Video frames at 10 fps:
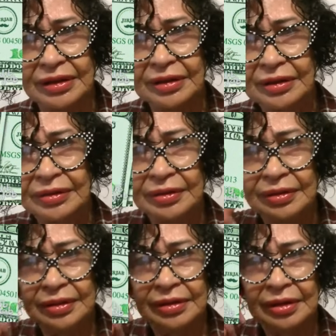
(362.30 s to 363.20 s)
Okay,
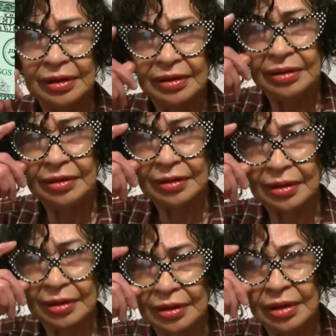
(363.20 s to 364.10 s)
everybody,
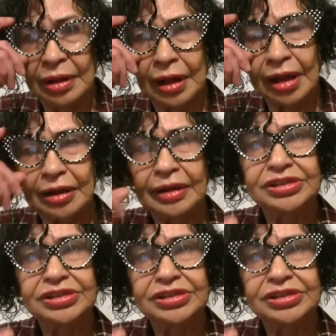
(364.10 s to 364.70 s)
that's a good story.